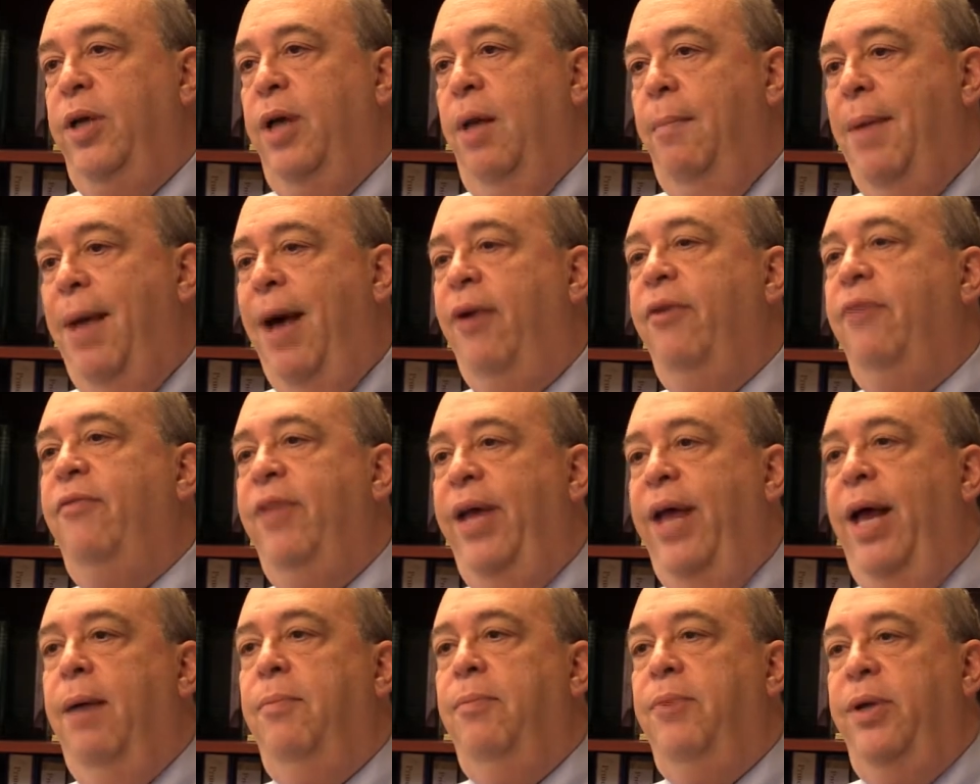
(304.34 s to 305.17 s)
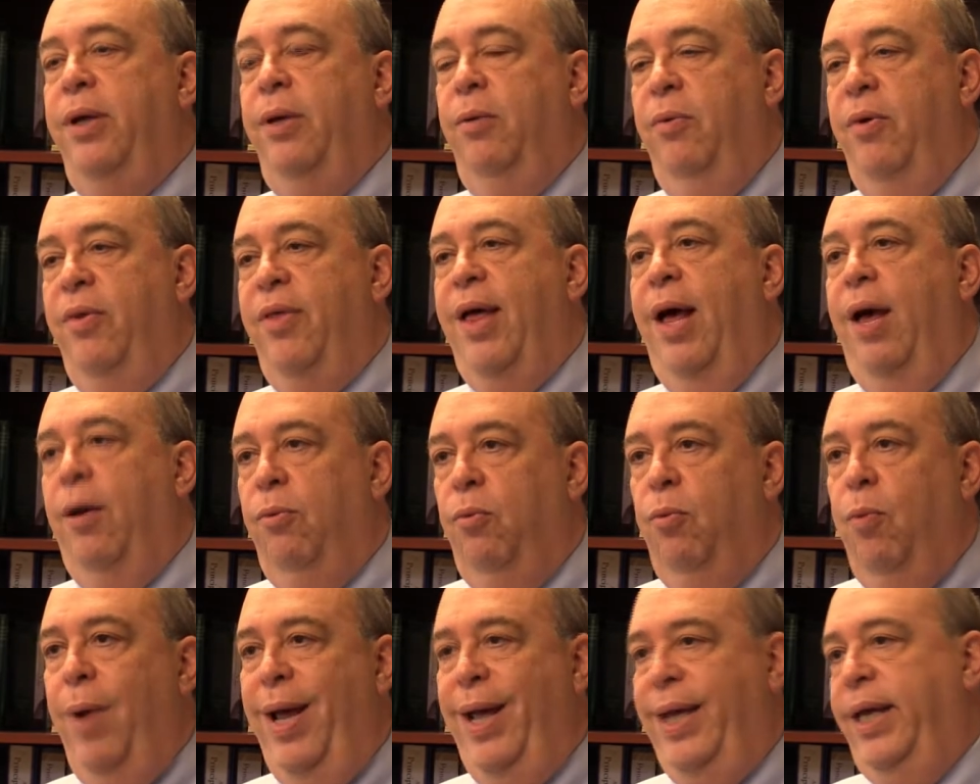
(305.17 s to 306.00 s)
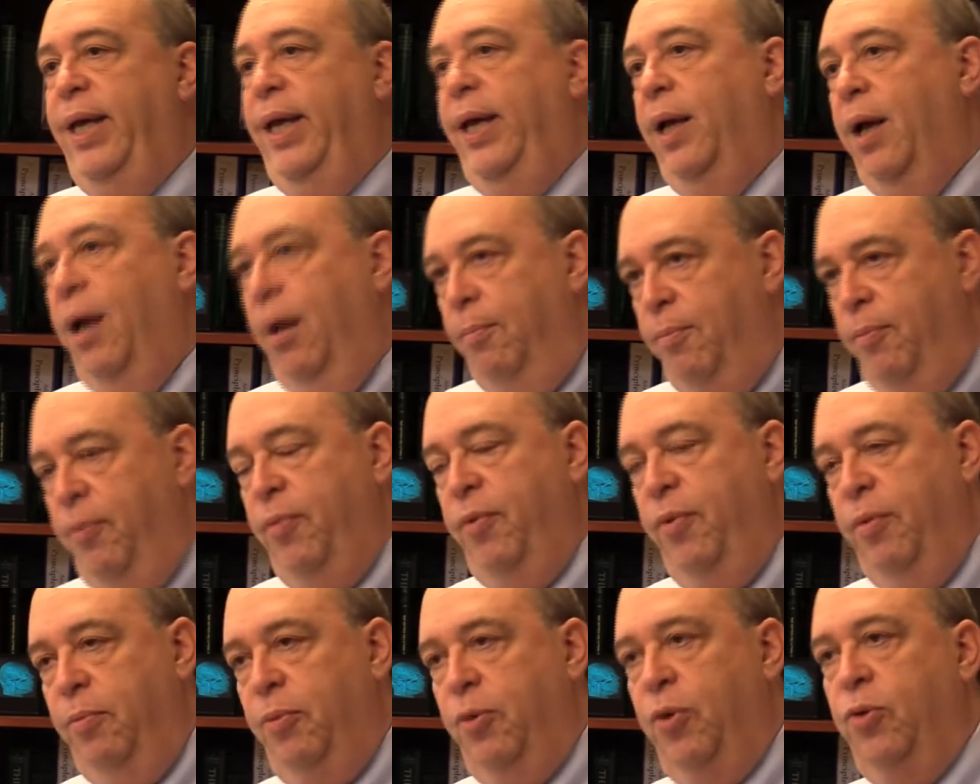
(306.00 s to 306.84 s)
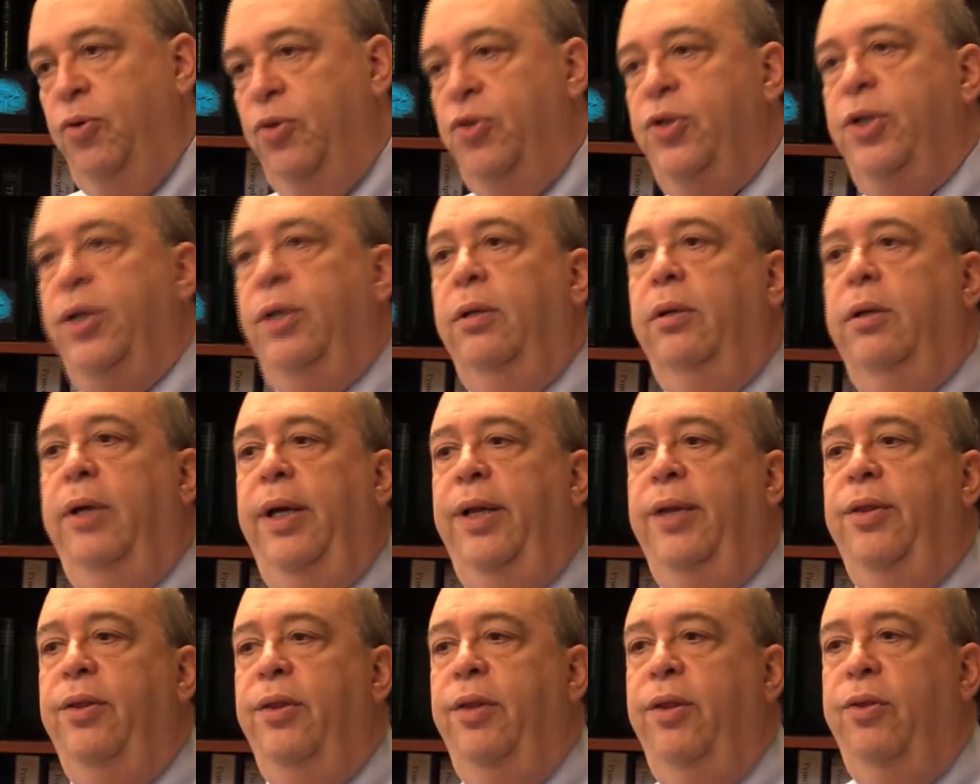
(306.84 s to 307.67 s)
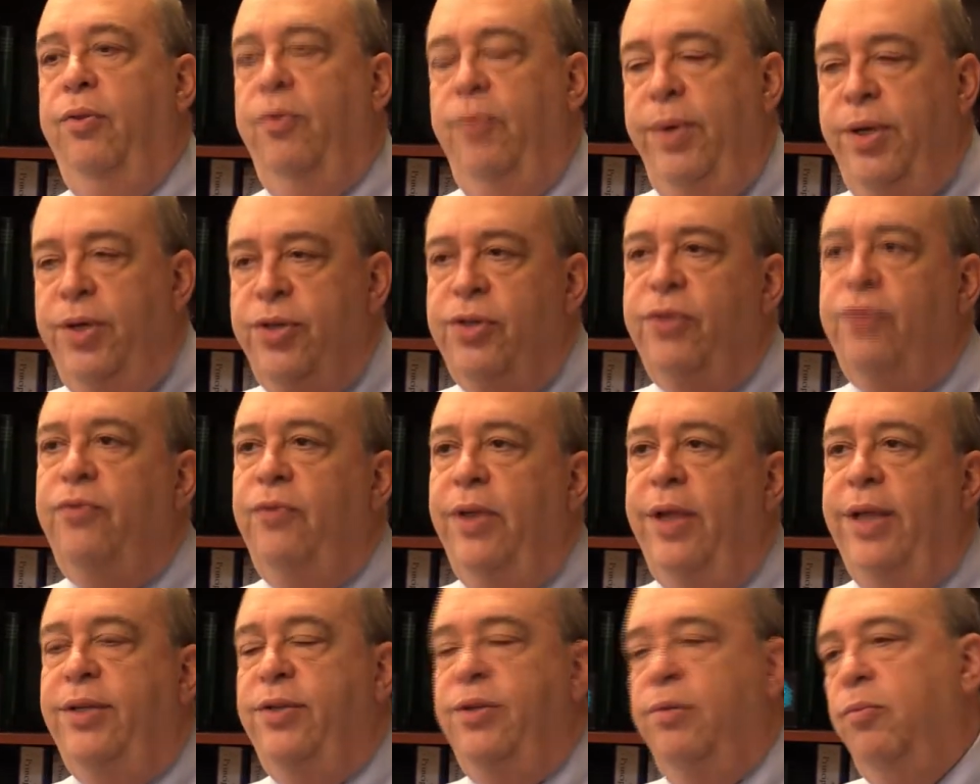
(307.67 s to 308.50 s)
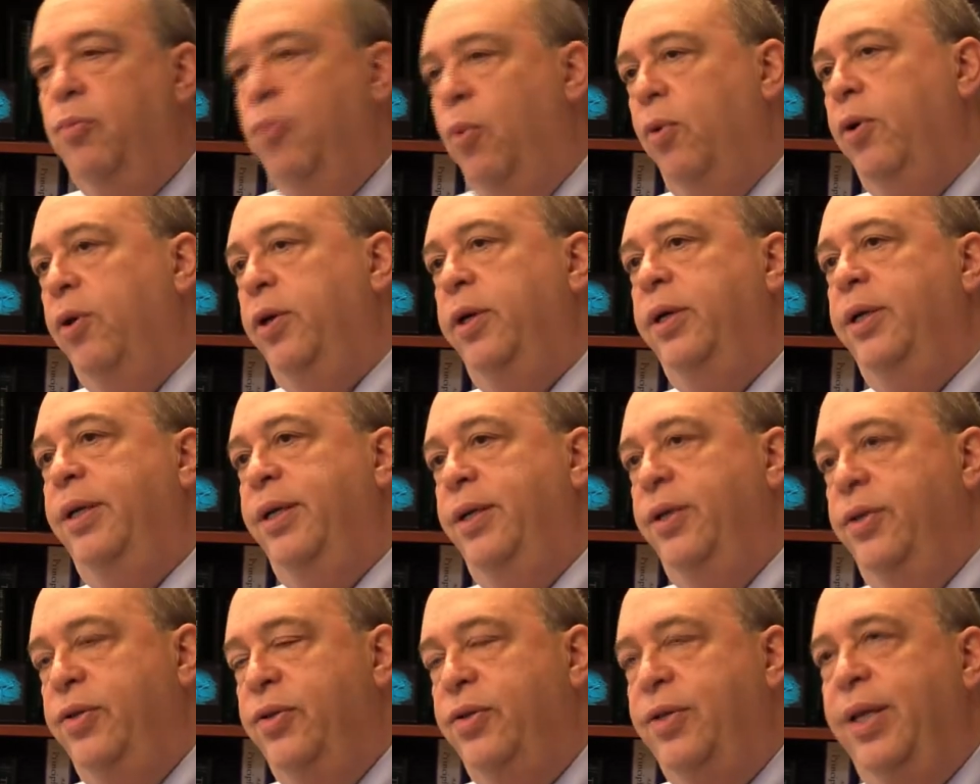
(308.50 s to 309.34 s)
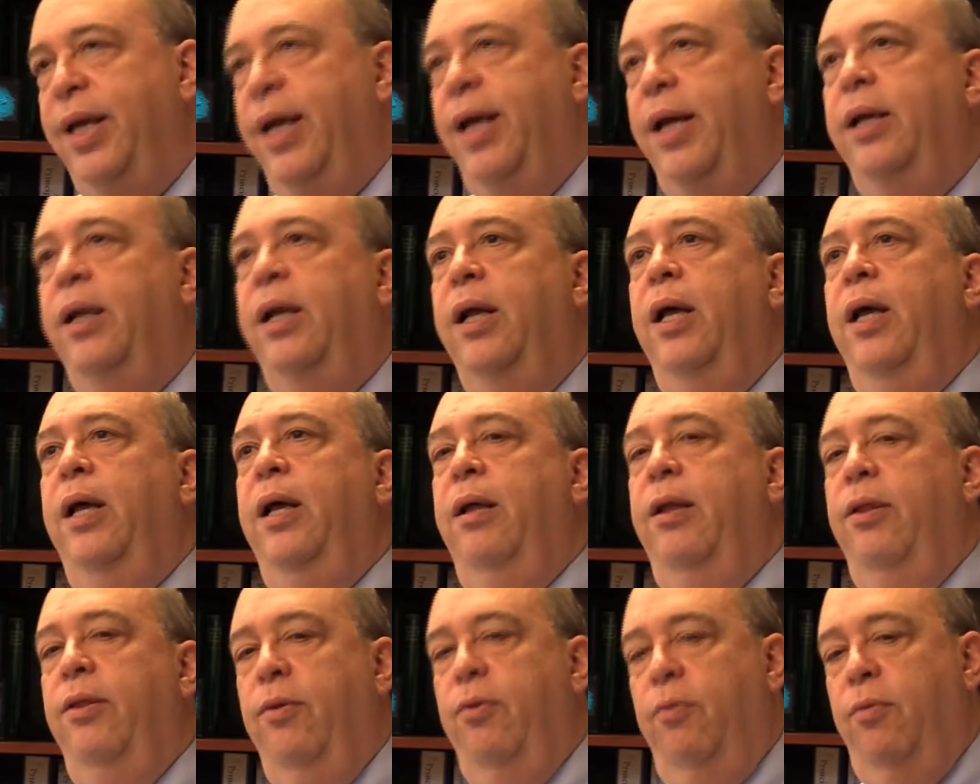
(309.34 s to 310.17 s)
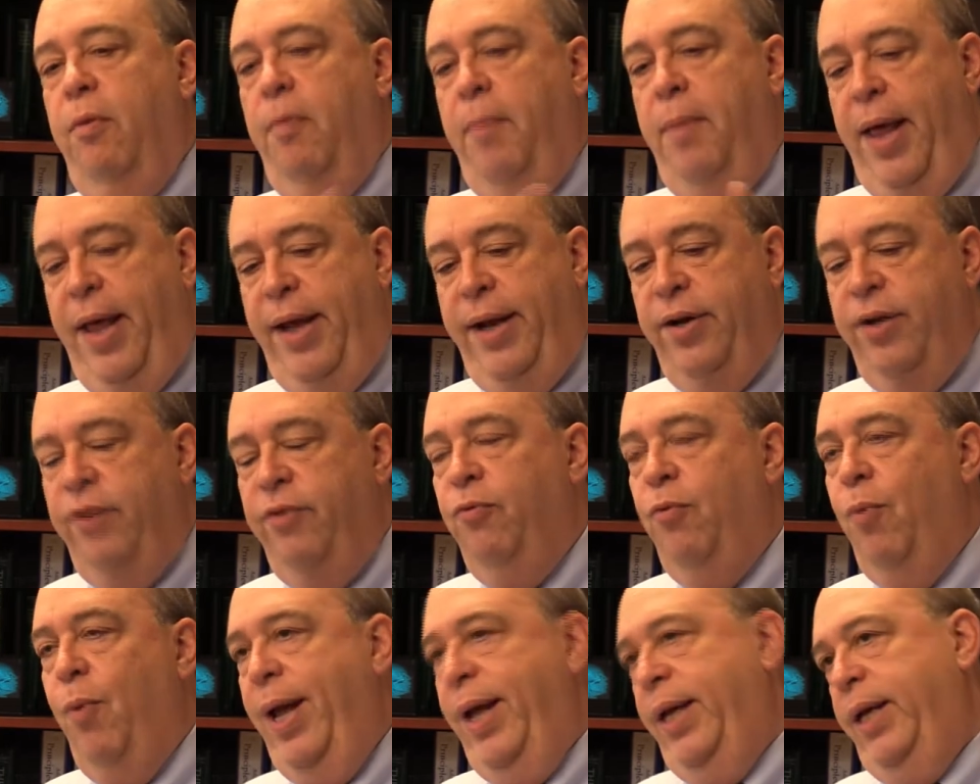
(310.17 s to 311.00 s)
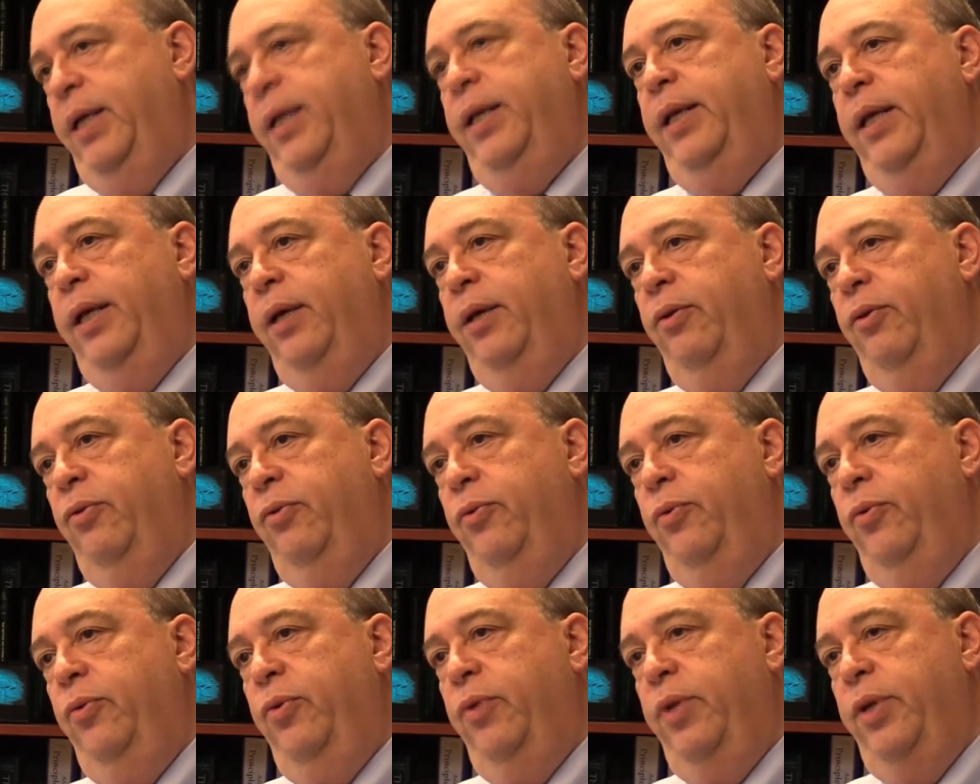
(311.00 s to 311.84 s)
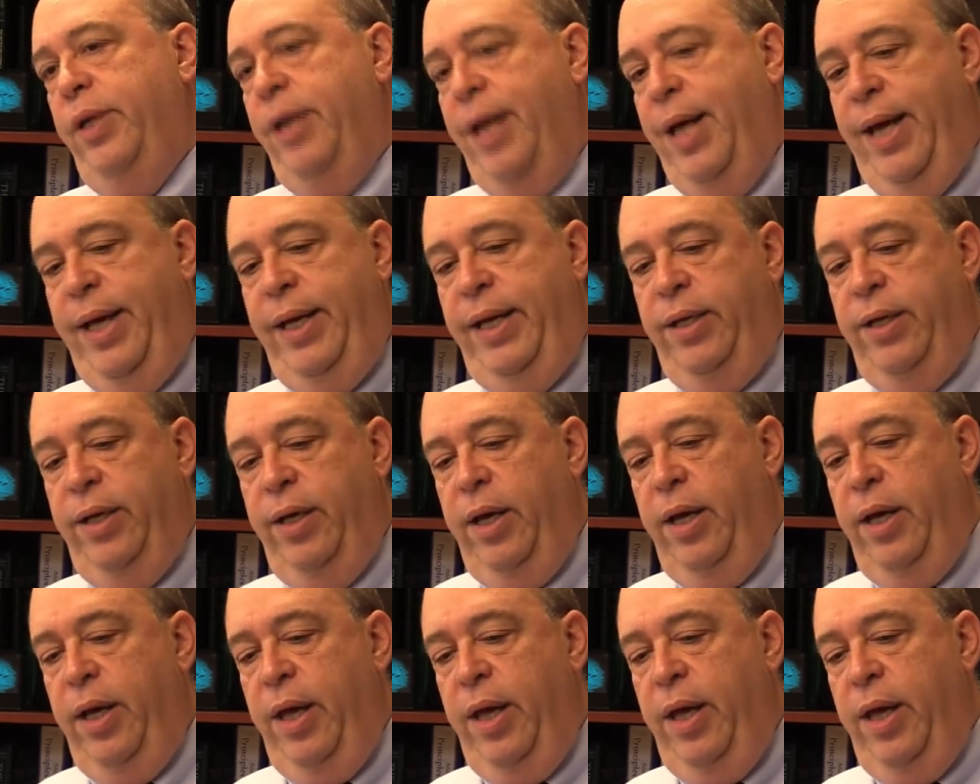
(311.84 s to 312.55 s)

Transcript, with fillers: come out of the apnea without waking up the person. And the reason that's important is that the repetitive wakening through the night